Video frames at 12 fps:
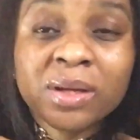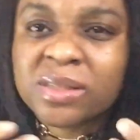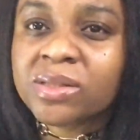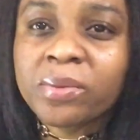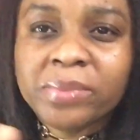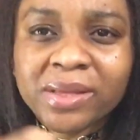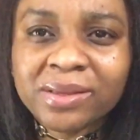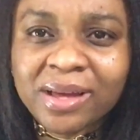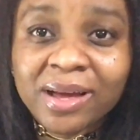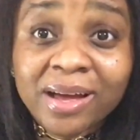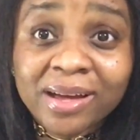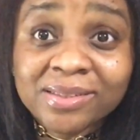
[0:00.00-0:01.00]
something
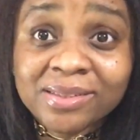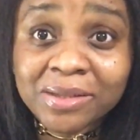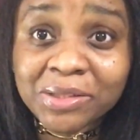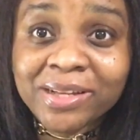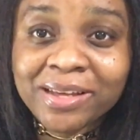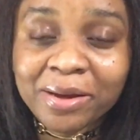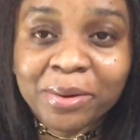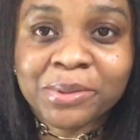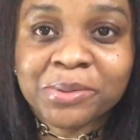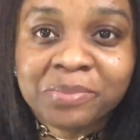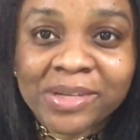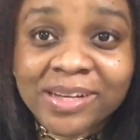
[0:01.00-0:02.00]
that has actually
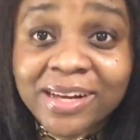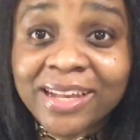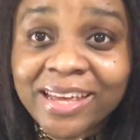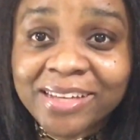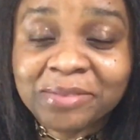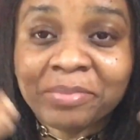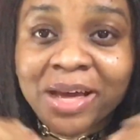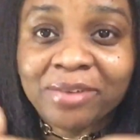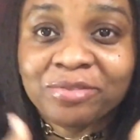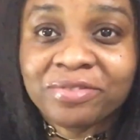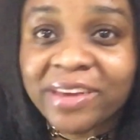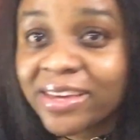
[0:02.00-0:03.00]
helped me clear my
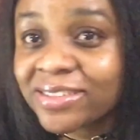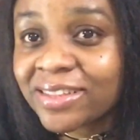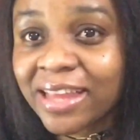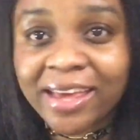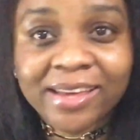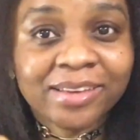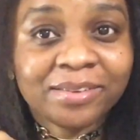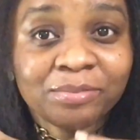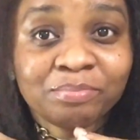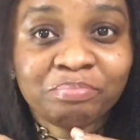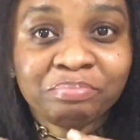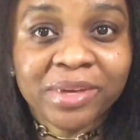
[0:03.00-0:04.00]
face like
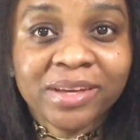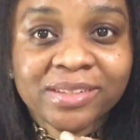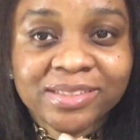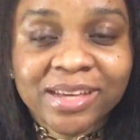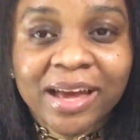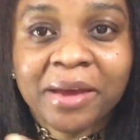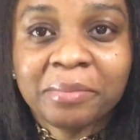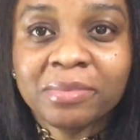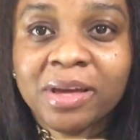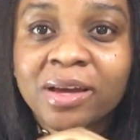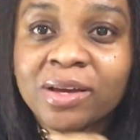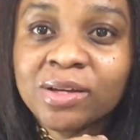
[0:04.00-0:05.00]
big
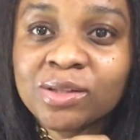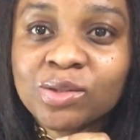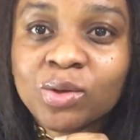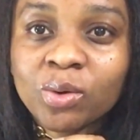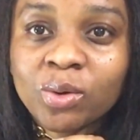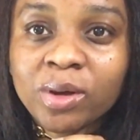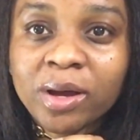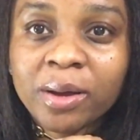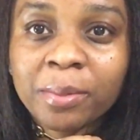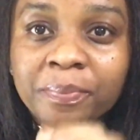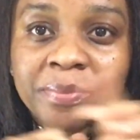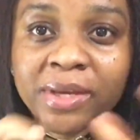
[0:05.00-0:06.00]
time. So
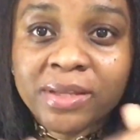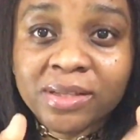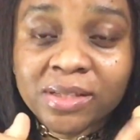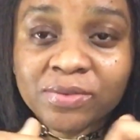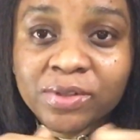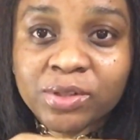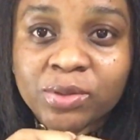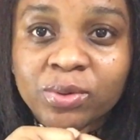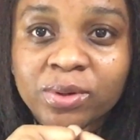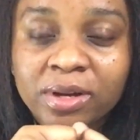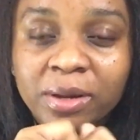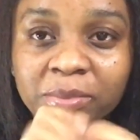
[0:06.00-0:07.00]
in this
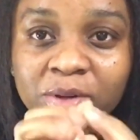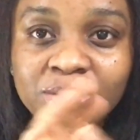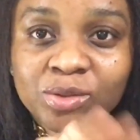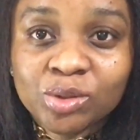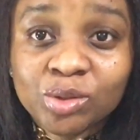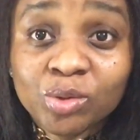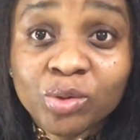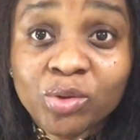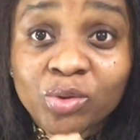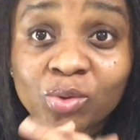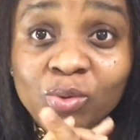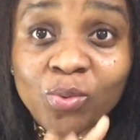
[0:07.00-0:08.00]
video I'm going to show
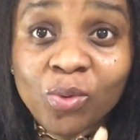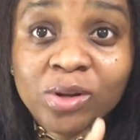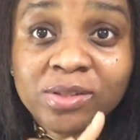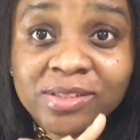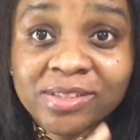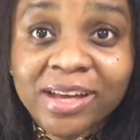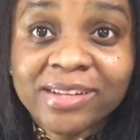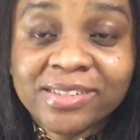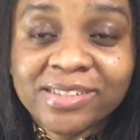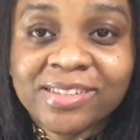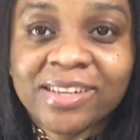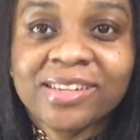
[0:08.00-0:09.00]
you what that
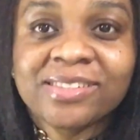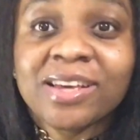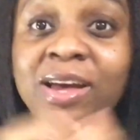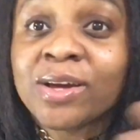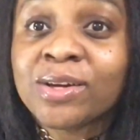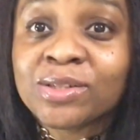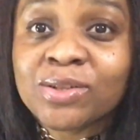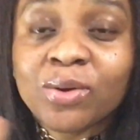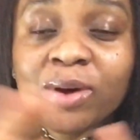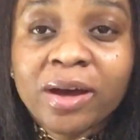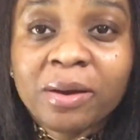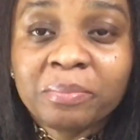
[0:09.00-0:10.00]
thing is.
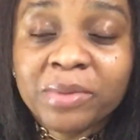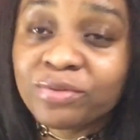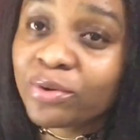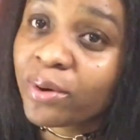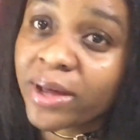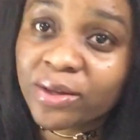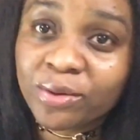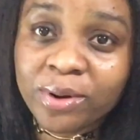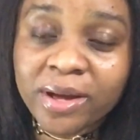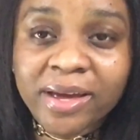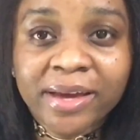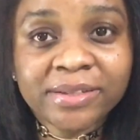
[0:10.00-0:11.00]
So before I go
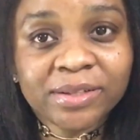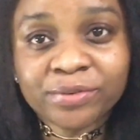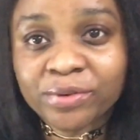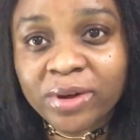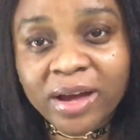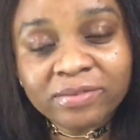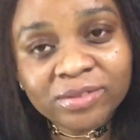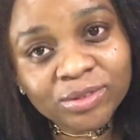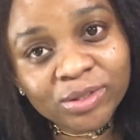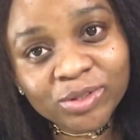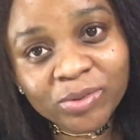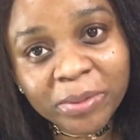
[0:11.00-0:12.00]
ahead, if you haven't
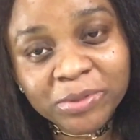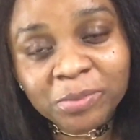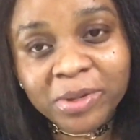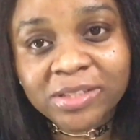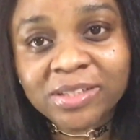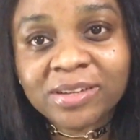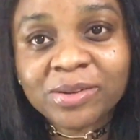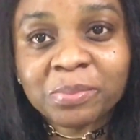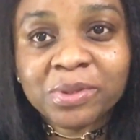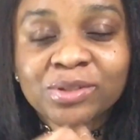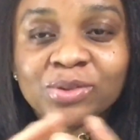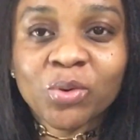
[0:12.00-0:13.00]
subscribed to my channel,
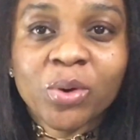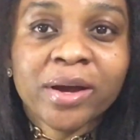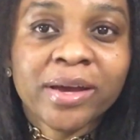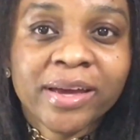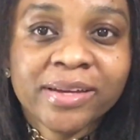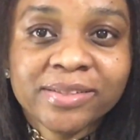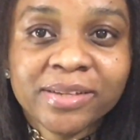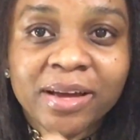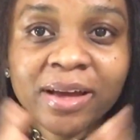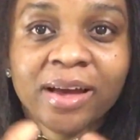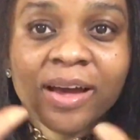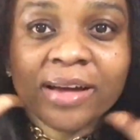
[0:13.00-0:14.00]
please go ahead
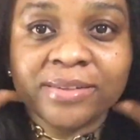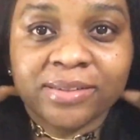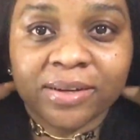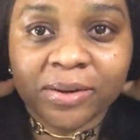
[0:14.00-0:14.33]
and